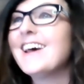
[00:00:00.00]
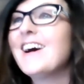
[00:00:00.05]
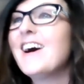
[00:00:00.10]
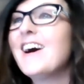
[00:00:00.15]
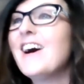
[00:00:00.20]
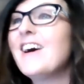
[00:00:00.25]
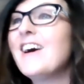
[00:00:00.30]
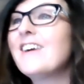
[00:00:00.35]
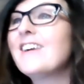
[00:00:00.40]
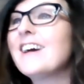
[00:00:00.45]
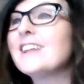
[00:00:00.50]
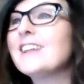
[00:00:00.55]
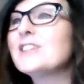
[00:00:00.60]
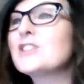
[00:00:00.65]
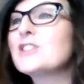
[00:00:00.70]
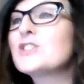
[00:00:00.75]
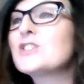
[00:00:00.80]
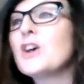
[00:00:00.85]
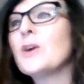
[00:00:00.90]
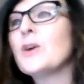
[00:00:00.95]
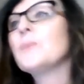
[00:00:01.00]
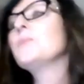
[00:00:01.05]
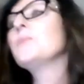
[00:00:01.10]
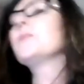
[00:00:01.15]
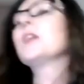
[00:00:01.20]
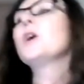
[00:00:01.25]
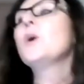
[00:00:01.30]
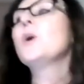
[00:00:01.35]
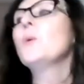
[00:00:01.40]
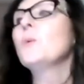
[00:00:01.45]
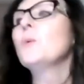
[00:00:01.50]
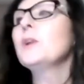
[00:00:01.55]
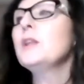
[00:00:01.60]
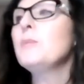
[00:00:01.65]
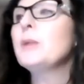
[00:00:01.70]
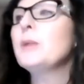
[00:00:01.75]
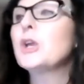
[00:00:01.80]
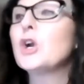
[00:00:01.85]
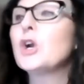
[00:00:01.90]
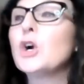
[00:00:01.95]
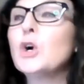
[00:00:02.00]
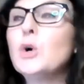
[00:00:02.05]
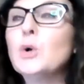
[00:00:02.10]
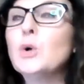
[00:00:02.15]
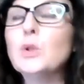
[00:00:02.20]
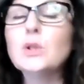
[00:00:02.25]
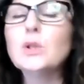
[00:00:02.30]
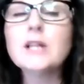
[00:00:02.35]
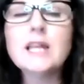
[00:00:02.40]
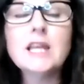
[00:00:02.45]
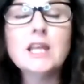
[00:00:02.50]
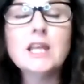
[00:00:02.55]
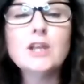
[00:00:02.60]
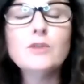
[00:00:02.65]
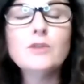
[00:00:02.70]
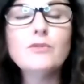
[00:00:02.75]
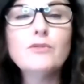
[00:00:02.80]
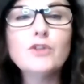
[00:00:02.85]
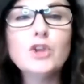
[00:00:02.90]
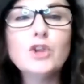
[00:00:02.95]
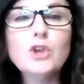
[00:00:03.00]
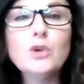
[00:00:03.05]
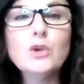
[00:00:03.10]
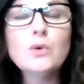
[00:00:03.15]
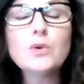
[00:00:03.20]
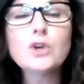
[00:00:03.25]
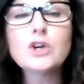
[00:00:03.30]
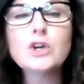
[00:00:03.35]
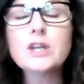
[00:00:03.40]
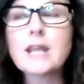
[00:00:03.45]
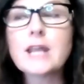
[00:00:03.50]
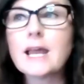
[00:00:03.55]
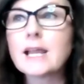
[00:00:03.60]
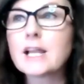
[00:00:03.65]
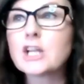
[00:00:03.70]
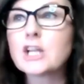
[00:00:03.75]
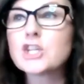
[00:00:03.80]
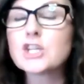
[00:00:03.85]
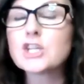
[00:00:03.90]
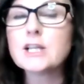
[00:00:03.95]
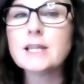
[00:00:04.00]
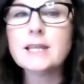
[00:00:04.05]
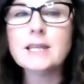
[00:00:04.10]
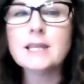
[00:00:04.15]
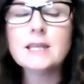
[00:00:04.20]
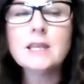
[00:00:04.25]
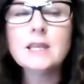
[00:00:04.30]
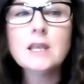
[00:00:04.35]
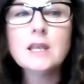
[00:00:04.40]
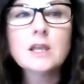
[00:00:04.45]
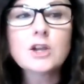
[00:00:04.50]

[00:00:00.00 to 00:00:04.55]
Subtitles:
All right, so wouldn't it be cool if you could actually